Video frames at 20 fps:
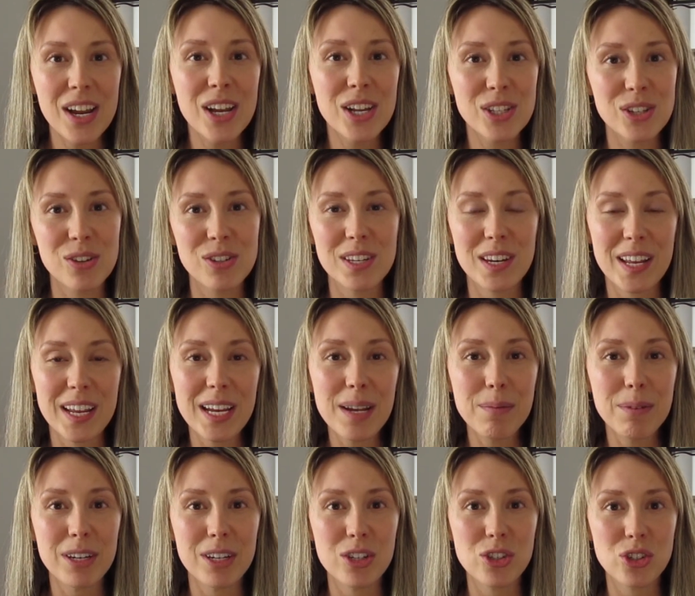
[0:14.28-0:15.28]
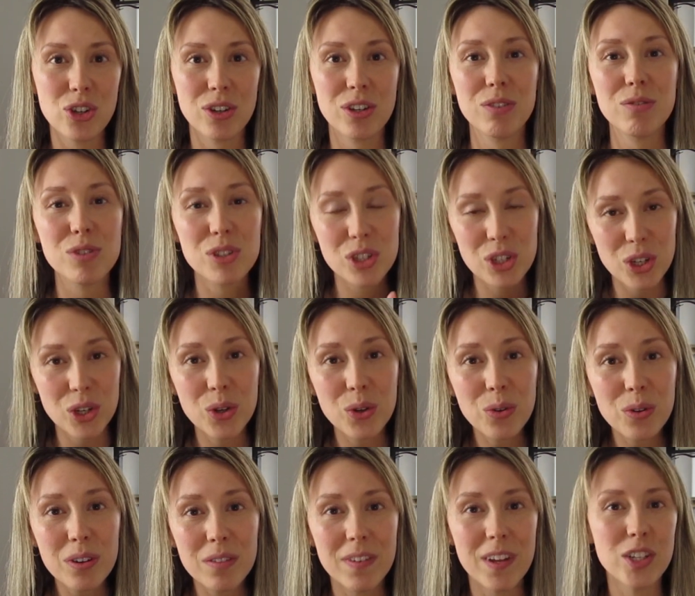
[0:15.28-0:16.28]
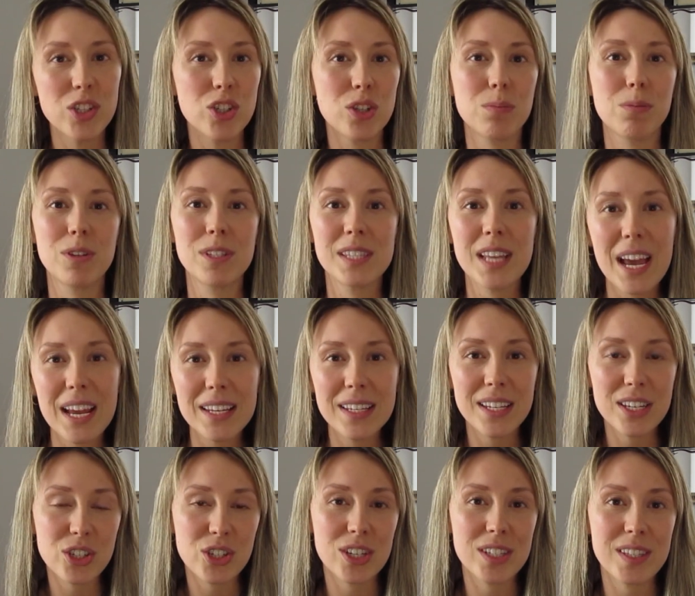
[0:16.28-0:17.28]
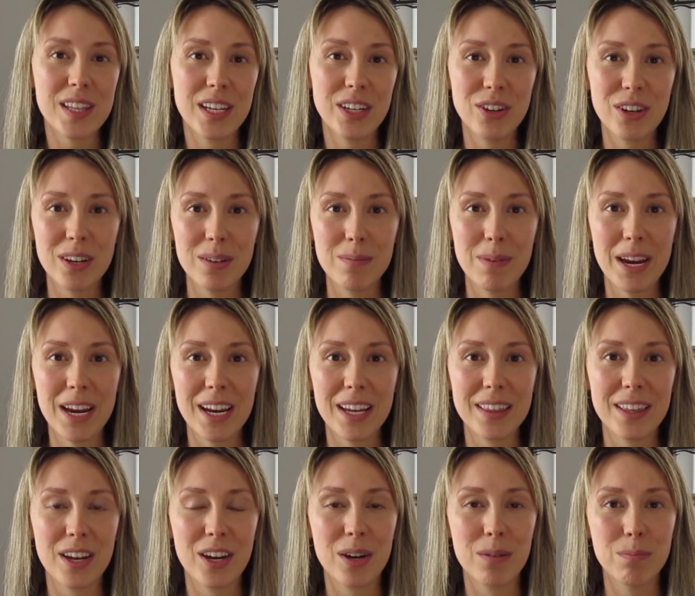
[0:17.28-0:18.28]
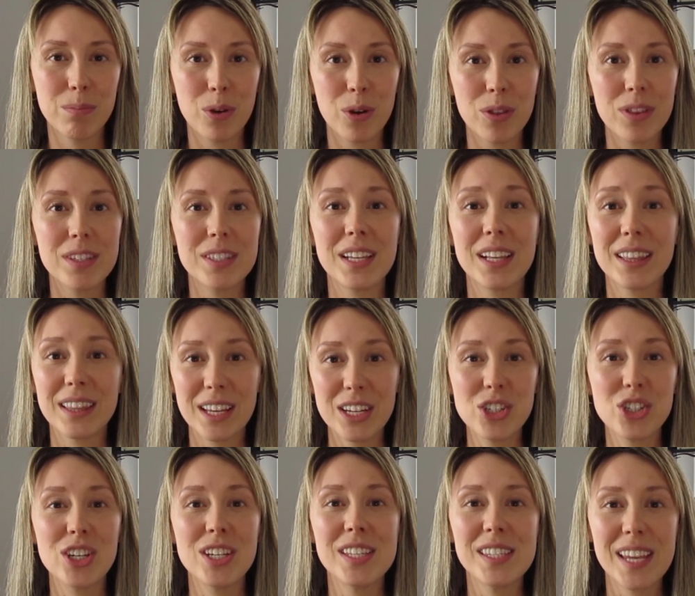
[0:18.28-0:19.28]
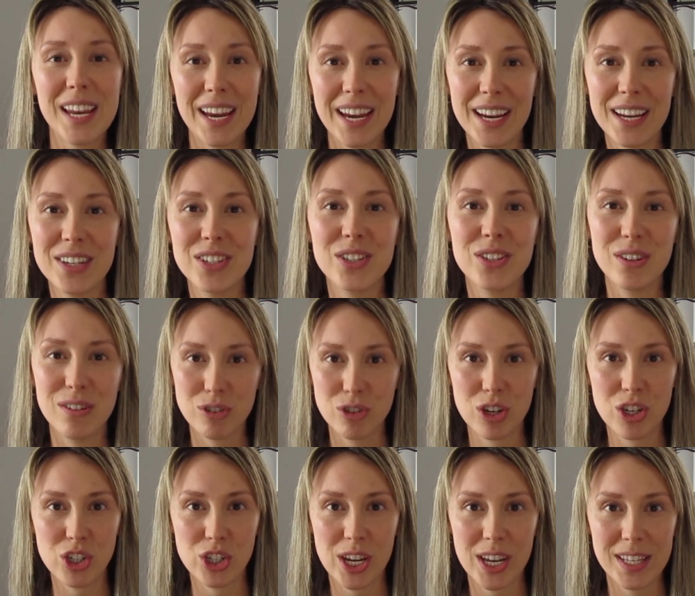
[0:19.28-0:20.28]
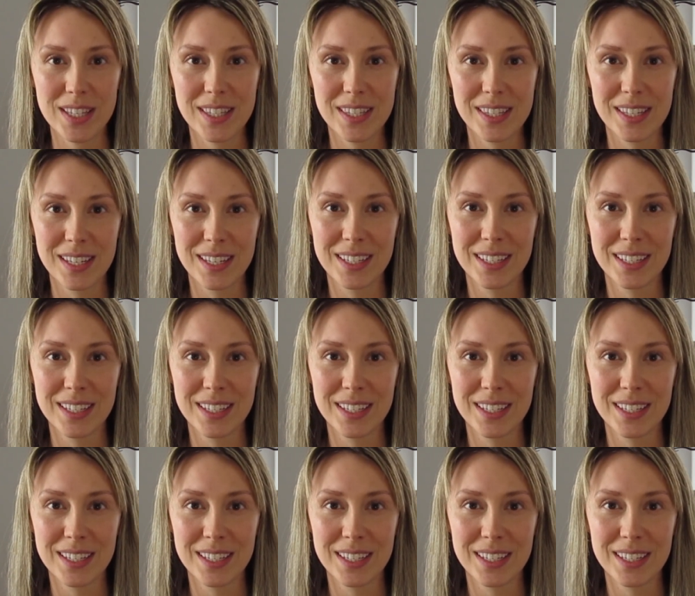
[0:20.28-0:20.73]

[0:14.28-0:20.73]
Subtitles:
So today I'm going to show you 2 vegetable side dishes that you can make that are both delicious and nutritious.